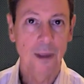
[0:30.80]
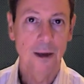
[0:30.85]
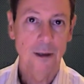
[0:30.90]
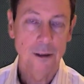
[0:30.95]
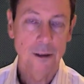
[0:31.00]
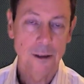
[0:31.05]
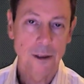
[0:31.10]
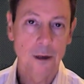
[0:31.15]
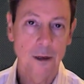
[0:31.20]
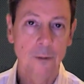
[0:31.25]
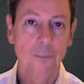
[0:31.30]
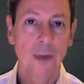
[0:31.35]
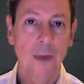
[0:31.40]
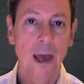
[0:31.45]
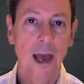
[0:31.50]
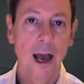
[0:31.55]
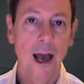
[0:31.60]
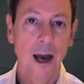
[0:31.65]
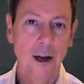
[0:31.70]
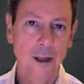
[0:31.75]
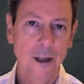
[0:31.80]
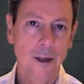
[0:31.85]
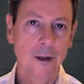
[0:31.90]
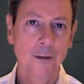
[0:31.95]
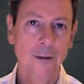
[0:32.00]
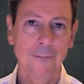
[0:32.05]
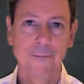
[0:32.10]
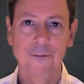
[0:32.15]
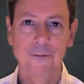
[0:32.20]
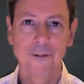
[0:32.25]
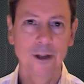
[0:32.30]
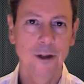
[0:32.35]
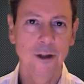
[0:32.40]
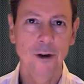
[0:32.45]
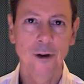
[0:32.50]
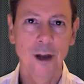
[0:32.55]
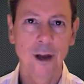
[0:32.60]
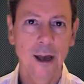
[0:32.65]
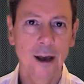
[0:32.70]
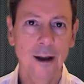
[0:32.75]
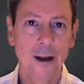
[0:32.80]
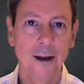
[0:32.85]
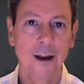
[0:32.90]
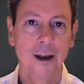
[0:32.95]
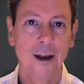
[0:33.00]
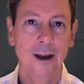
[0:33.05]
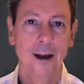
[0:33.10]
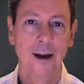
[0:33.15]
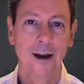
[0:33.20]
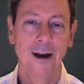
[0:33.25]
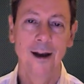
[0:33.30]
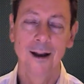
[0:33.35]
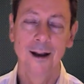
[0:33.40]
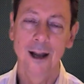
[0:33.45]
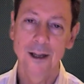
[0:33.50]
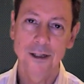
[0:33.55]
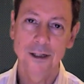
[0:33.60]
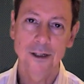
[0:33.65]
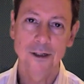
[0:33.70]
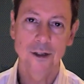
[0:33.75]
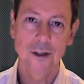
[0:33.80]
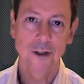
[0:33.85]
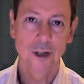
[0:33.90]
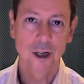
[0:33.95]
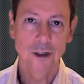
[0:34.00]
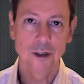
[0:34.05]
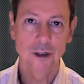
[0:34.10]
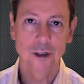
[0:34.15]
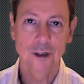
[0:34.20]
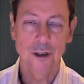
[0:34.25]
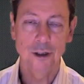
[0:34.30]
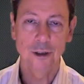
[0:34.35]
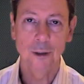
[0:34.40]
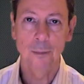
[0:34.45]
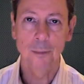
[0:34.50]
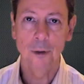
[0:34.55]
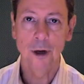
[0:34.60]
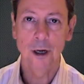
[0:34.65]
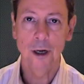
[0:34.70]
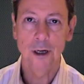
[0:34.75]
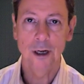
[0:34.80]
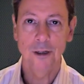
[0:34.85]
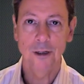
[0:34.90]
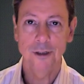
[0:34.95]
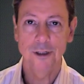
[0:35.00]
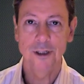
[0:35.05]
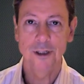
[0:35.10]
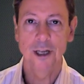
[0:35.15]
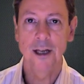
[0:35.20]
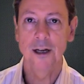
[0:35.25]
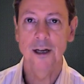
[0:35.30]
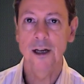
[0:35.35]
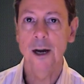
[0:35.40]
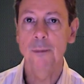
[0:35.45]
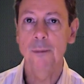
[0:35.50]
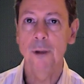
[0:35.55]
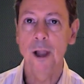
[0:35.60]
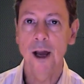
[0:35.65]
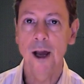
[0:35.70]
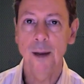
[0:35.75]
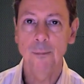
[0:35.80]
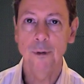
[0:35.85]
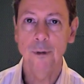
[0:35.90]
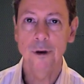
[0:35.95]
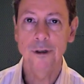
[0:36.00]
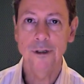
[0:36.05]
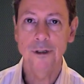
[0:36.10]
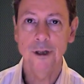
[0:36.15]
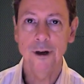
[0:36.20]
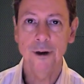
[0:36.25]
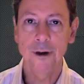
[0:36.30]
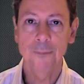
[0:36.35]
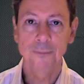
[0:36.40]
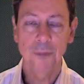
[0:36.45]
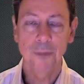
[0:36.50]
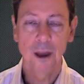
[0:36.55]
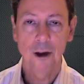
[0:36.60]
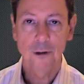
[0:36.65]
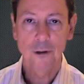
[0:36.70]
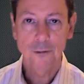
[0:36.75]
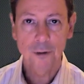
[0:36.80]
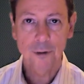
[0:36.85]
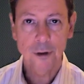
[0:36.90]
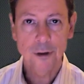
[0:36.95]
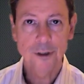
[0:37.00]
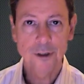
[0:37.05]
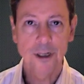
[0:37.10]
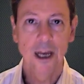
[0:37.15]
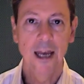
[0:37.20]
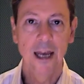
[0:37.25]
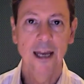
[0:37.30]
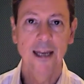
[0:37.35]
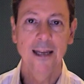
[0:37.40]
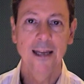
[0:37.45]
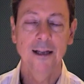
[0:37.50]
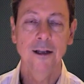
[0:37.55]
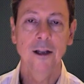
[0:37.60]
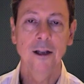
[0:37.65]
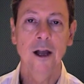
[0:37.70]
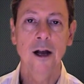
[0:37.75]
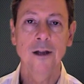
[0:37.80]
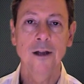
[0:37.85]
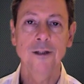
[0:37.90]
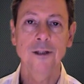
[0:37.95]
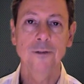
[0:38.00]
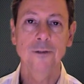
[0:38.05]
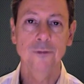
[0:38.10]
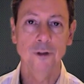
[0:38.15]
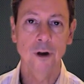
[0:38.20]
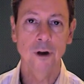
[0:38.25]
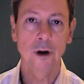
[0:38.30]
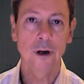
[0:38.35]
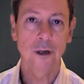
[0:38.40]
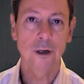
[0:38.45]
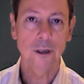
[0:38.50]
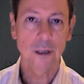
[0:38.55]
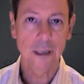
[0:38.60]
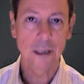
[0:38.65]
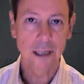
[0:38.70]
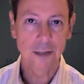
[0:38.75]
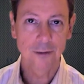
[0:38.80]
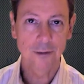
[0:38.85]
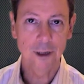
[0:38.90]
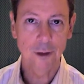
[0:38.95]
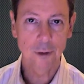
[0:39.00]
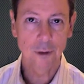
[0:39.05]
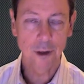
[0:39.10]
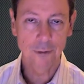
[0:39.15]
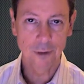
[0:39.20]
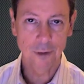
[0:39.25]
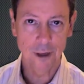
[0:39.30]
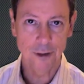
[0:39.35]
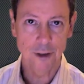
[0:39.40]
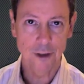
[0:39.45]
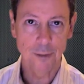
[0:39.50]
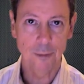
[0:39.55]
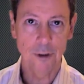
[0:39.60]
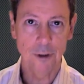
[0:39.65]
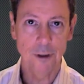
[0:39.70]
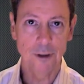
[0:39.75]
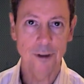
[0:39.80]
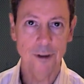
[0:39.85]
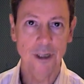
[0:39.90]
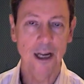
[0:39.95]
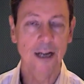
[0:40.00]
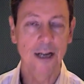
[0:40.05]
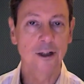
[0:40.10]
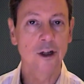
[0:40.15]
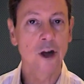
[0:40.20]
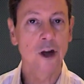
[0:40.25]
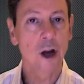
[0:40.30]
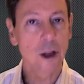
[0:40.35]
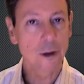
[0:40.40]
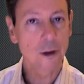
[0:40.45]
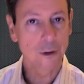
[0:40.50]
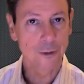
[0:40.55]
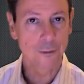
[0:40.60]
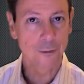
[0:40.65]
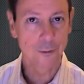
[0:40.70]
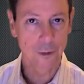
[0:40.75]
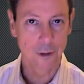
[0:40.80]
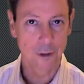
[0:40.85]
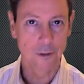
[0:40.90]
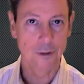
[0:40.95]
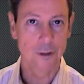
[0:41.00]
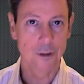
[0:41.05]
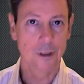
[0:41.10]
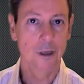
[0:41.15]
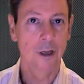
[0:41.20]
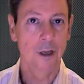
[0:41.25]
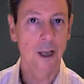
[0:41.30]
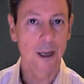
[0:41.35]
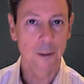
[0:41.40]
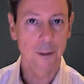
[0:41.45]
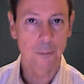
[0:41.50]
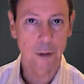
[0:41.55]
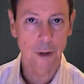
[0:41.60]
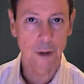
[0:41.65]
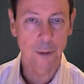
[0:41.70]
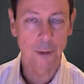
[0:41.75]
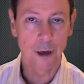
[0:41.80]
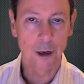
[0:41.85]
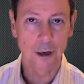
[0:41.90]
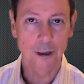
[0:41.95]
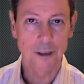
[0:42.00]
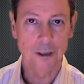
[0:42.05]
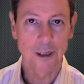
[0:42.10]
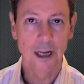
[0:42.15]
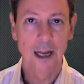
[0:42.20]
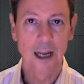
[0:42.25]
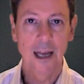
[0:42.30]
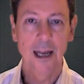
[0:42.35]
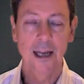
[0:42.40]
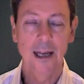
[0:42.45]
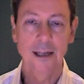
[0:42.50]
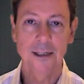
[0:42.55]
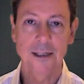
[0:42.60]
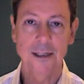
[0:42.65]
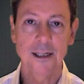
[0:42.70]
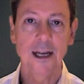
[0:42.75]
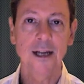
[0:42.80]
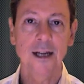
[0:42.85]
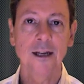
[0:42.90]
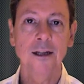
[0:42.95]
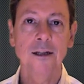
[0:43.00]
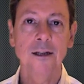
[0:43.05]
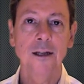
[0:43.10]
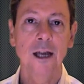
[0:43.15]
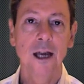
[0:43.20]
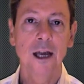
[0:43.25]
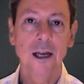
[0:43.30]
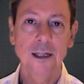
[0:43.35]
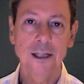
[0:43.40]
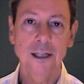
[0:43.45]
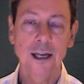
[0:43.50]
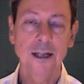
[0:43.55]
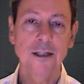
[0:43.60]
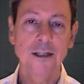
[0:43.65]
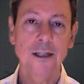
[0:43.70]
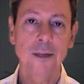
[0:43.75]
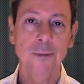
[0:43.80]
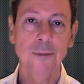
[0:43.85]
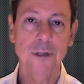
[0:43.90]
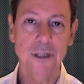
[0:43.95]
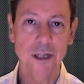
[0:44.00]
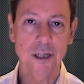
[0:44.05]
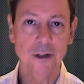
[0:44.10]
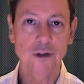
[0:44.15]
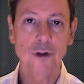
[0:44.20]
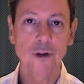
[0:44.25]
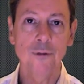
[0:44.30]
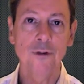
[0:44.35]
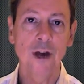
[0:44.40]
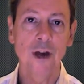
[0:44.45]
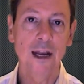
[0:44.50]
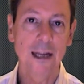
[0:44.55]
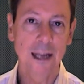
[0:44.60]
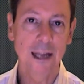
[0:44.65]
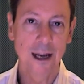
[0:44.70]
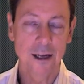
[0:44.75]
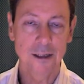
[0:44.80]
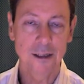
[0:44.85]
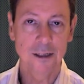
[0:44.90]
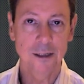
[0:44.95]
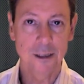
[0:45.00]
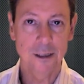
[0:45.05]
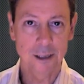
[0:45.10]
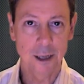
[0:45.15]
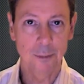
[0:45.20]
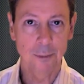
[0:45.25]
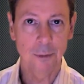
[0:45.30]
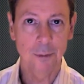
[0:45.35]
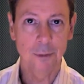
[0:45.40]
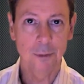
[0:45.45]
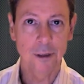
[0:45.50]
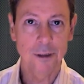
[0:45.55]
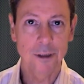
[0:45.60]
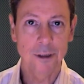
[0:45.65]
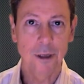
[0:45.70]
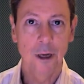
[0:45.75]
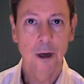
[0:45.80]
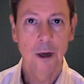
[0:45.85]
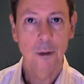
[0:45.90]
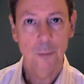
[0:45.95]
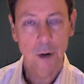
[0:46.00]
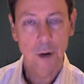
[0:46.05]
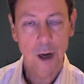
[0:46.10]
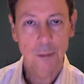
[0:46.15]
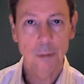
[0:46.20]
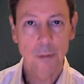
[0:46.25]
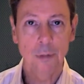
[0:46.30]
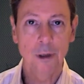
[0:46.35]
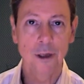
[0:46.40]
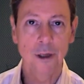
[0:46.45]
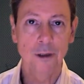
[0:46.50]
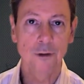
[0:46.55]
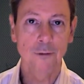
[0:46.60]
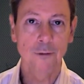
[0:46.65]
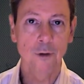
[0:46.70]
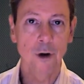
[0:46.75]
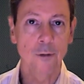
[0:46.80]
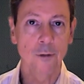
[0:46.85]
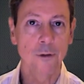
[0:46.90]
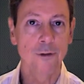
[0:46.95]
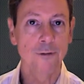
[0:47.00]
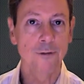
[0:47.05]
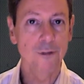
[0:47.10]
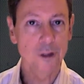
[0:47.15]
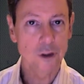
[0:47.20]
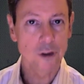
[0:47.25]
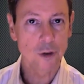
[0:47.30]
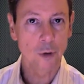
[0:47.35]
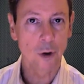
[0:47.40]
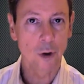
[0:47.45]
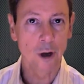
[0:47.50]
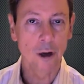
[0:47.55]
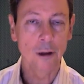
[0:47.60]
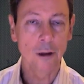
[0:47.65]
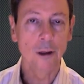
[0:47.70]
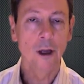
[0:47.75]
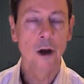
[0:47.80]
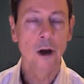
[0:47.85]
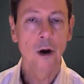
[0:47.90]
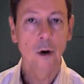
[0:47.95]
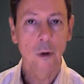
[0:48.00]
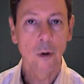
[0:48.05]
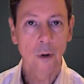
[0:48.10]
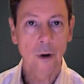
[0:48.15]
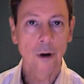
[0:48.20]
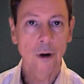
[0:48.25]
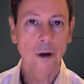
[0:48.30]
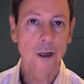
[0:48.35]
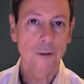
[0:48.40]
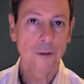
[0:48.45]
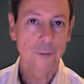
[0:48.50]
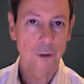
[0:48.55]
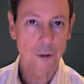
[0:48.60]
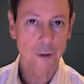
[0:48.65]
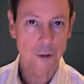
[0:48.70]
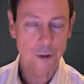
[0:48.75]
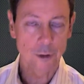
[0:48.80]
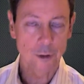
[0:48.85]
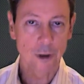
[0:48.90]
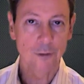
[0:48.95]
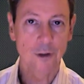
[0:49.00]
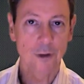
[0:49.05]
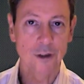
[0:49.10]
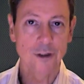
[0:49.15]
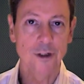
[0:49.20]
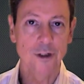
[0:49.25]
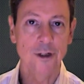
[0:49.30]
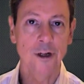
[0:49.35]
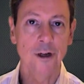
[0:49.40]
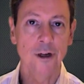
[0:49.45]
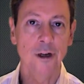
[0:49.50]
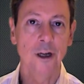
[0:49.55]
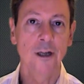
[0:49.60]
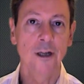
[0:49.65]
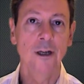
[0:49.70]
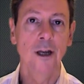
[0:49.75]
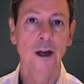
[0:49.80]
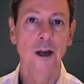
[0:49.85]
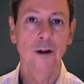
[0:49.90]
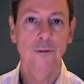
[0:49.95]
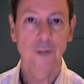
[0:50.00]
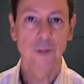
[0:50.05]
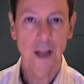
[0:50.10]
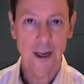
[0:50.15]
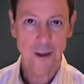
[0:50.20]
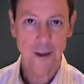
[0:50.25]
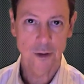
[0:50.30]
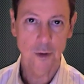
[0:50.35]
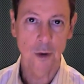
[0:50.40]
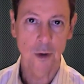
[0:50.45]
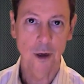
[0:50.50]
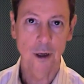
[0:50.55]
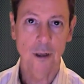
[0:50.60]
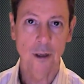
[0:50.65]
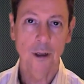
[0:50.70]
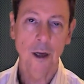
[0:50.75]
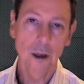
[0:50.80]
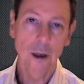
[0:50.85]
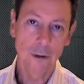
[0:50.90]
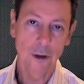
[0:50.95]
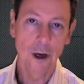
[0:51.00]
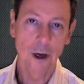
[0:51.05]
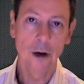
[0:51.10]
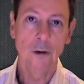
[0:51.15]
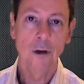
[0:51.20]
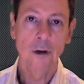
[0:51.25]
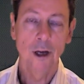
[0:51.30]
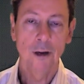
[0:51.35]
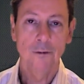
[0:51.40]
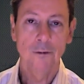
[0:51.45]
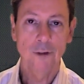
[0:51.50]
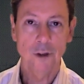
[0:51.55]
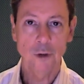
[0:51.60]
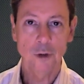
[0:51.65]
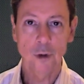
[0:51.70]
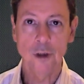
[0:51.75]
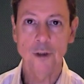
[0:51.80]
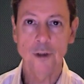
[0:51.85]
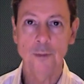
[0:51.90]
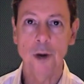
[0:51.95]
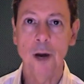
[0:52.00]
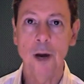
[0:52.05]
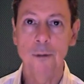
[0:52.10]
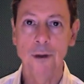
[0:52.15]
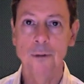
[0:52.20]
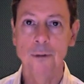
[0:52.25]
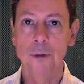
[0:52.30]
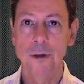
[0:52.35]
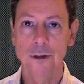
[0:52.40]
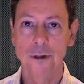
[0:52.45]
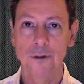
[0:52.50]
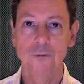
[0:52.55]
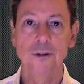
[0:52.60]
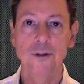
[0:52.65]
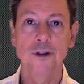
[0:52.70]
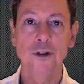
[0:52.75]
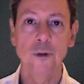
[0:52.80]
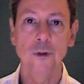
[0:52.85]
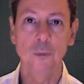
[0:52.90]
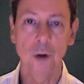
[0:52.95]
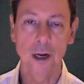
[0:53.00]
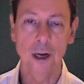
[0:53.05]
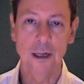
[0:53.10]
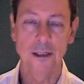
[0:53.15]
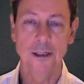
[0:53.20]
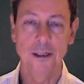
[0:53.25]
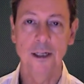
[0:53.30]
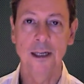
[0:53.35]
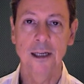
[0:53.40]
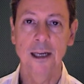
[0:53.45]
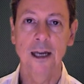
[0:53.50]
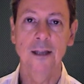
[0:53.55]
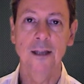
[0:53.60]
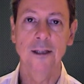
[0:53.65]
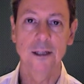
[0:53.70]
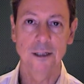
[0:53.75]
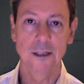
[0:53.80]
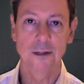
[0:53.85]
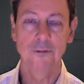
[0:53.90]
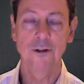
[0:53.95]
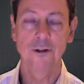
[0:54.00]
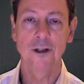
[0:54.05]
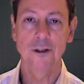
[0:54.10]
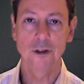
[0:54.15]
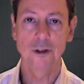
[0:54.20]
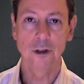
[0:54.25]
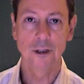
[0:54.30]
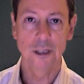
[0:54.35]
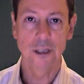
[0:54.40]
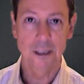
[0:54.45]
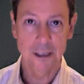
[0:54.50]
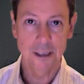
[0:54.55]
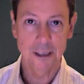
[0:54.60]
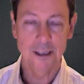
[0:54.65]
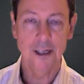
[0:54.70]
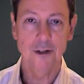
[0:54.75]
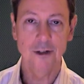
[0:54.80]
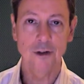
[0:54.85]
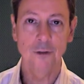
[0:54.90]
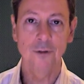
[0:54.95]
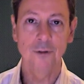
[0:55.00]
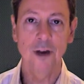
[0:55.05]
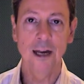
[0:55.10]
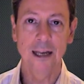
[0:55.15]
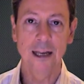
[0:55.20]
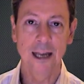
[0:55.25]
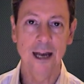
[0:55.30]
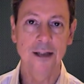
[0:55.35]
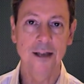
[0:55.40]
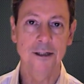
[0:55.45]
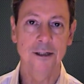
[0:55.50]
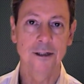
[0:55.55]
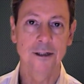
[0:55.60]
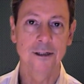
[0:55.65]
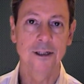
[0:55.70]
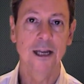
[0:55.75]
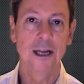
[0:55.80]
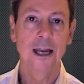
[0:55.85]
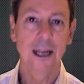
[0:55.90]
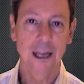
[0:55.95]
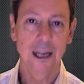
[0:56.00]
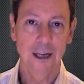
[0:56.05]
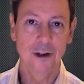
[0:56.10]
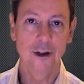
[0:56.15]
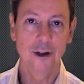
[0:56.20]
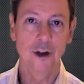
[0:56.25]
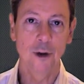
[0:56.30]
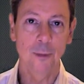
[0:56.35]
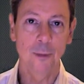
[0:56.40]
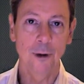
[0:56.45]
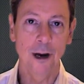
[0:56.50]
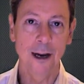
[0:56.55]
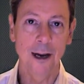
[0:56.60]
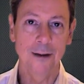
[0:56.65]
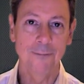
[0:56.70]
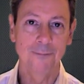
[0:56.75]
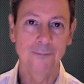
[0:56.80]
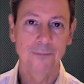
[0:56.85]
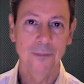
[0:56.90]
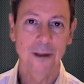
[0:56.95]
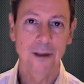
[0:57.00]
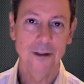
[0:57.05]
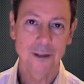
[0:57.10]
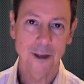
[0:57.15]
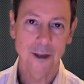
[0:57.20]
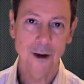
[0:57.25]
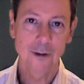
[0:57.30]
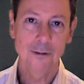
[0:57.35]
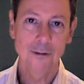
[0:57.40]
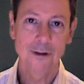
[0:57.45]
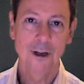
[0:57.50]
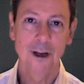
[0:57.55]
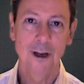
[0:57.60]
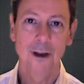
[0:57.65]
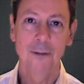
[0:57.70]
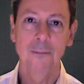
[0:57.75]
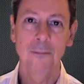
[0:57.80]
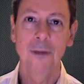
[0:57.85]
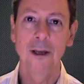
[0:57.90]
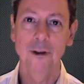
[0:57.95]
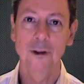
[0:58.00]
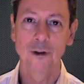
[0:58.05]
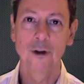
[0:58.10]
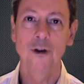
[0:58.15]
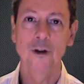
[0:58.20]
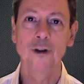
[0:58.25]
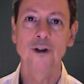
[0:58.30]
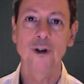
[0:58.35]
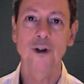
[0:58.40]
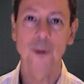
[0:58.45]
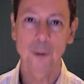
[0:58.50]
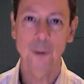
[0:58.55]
So how do you feed your head? Uh, lots of suggestions in the book. I'll just hit a couple high points here. First, eat lots of dark leafy green vegetables and colored fruits like blueberries. And second, take some essential fatty acid supplements, probably in the form of fish oil, or if you're a strict vegetarian, flax oil, although fish oil is probably the most efficient ways to get these essential, these essential fatty acids into your brain. So, may you nourish your